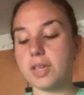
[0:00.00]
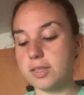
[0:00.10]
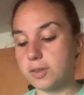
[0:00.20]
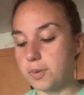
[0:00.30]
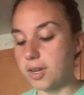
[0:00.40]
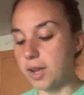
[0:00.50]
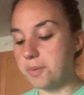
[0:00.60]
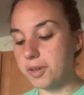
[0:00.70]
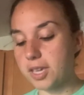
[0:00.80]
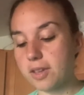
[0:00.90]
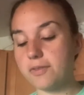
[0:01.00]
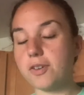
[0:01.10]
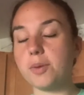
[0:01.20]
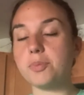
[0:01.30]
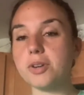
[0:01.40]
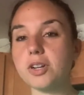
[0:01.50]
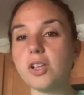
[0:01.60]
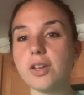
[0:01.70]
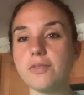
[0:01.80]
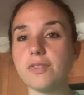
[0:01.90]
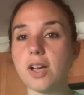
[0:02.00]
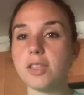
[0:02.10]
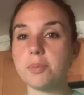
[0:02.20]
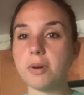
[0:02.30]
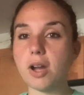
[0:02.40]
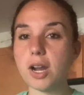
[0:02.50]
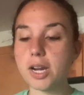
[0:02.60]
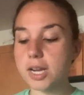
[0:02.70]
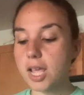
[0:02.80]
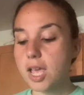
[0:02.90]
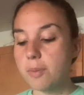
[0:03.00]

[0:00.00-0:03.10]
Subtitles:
That's the word I'm looking for. Brittle and fall apart,